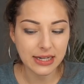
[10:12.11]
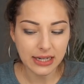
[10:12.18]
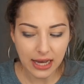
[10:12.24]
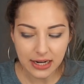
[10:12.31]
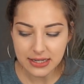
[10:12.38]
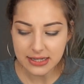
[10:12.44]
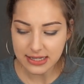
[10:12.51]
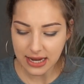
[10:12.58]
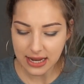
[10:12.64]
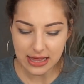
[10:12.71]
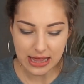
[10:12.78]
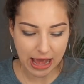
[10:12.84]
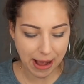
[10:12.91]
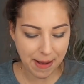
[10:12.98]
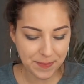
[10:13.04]
I gotta say
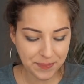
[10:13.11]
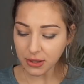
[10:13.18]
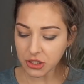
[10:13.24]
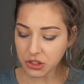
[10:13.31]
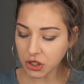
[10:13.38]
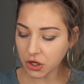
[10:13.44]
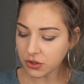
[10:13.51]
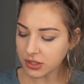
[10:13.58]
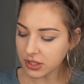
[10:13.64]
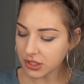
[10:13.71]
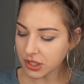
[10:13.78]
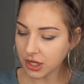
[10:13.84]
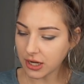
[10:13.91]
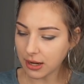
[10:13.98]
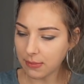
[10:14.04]
that. But the toast is
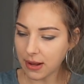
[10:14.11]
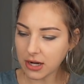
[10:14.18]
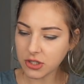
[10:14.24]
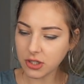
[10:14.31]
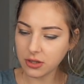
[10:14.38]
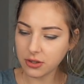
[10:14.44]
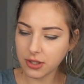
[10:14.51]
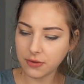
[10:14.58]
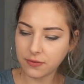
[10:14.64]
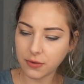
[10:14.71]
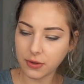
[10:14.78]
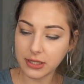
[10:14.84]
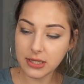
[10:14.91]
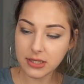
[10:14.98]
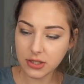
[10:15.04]
good. I'm actually looking
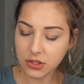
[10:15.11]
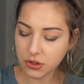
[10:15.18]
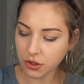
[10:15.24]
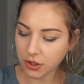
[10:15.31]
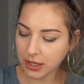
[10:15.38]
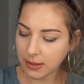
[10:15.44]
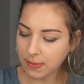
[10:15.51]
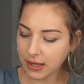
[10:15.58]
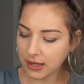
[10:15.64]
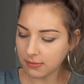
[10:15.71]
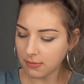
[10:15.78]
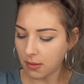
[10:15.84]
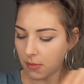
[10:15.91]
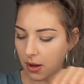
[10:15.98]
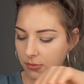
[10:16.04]
forward. This is turkey
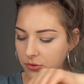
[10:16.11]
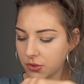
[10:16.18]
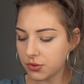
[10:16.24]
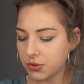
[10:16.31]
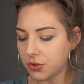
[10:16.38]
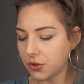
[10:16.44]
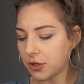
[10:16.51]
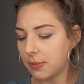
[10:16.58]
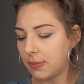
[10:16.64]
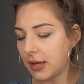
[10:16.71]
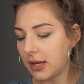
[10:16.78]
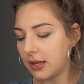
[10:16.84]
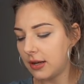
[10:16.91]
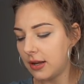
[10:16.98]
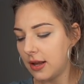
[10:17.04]
bacon. My mom chose turkey
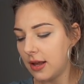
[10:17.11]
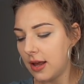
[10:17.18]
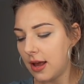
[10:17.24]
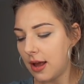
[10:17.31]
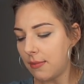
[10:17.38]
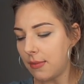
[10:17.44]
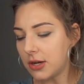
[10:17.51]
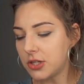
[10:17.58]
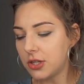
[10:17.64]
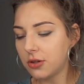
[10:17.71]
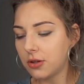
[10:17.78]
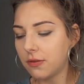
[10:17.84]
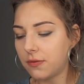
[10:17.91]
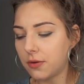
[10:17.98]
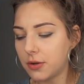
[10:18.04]
bacon. I'm actually
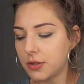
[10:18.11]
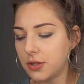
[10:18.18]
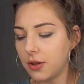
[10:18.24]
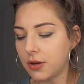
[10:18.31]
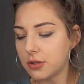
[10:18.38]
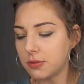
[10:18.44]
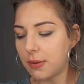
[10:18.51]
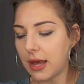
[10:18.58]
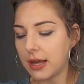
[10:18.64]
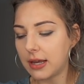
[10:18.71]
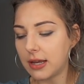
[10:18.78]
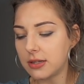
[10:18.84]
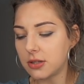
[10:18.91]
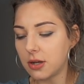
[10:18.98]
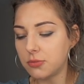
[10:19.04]
looking forward to those pancakes.